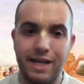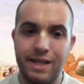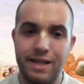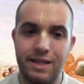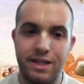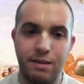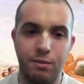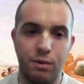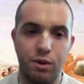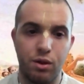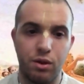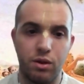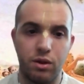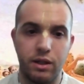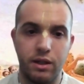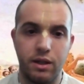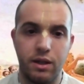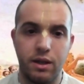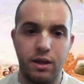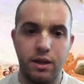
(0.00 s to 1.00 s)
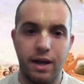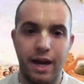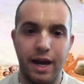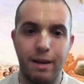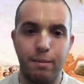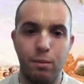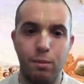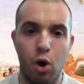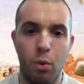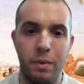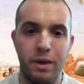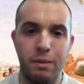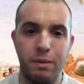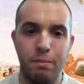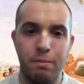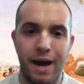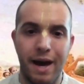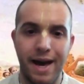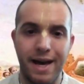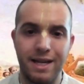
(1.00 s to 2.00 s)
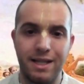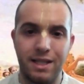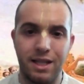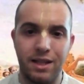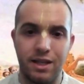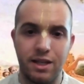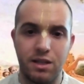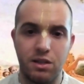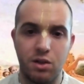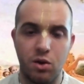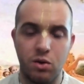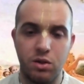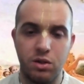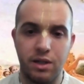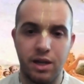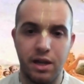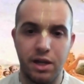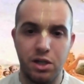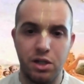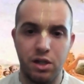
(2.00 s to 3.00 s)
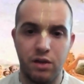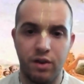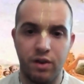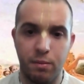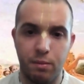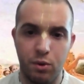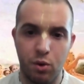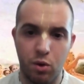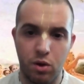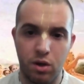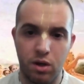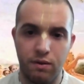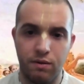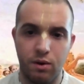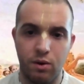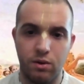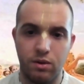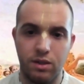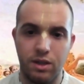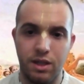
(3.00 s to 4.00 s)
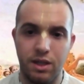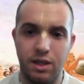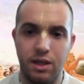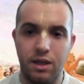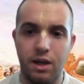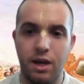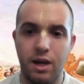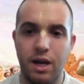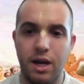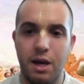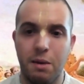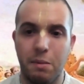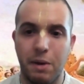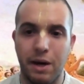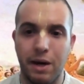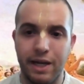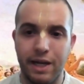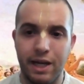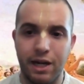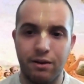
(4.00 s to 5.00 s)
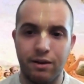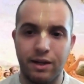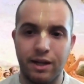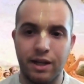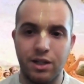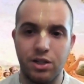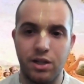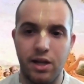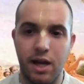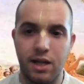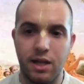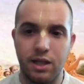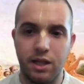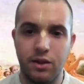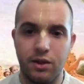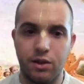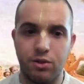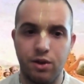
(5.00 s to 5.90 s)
Similarly, a moment passed in the association of a pure devotee by hearing and chanting the